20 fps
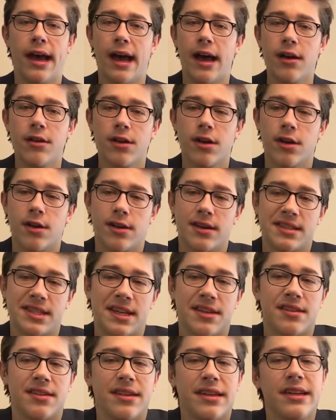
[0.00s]
Alcohol has
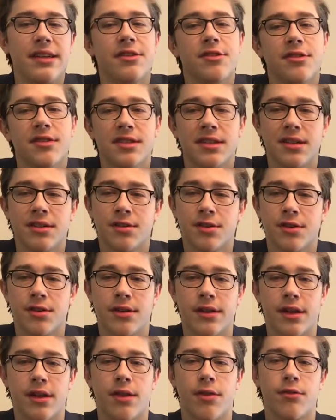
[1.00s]
had an interesting
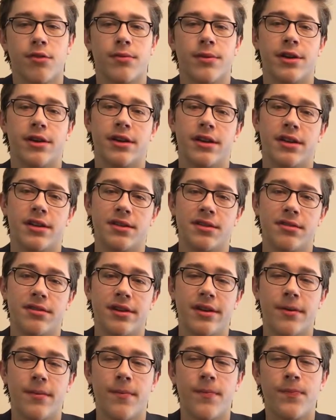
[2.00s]
journey through American
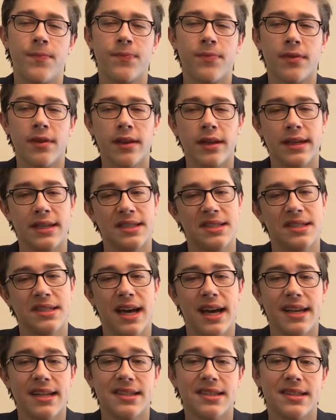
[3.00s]
history. Its
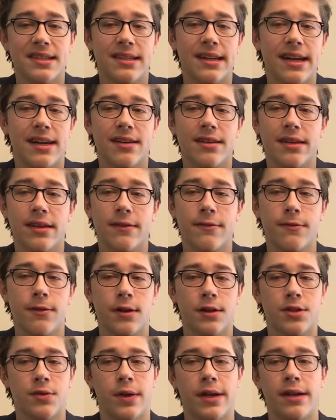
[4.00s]
status and legality have
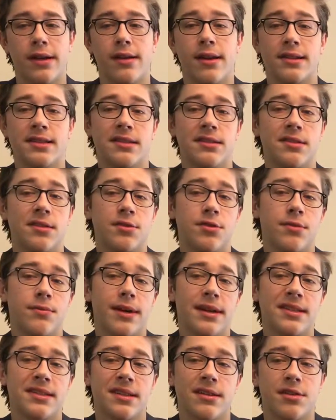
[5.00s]
fluctuated as the social
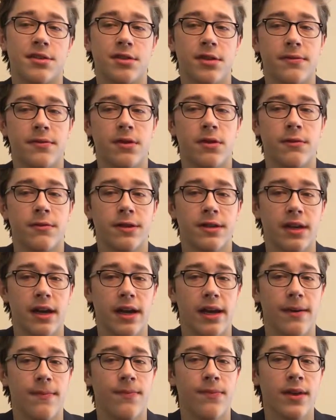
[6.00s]
mindset has shifted over
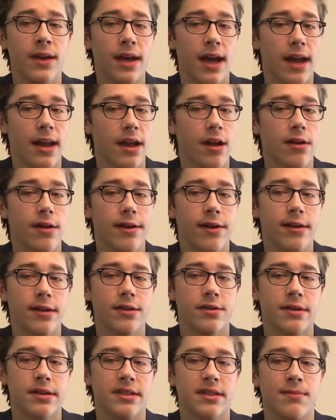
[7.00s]
time, and alcoholic
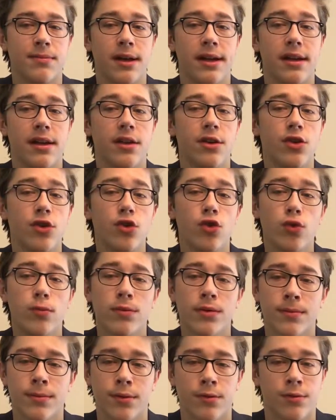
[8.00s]
drinks have played
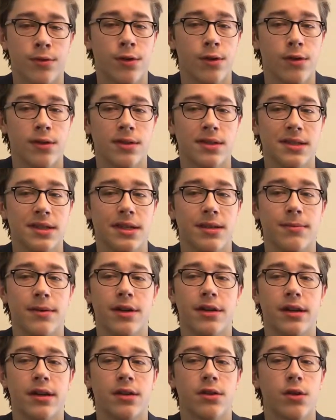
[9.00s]
innumerable roles in
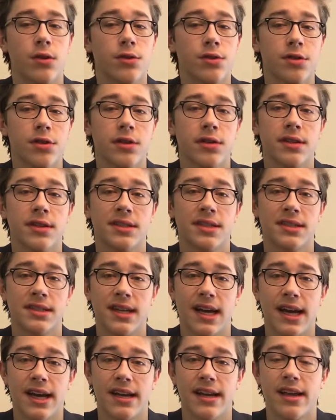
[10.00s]
American culture,
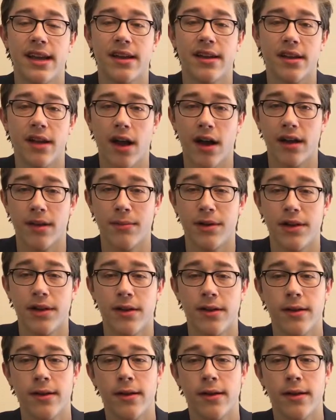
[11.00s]
society, and economy.